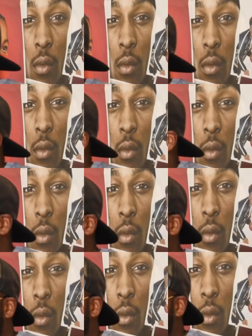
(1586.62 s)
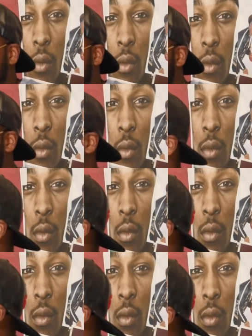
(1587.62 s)

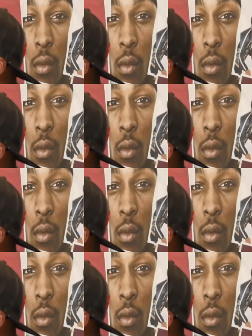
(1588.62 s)
(not speaking)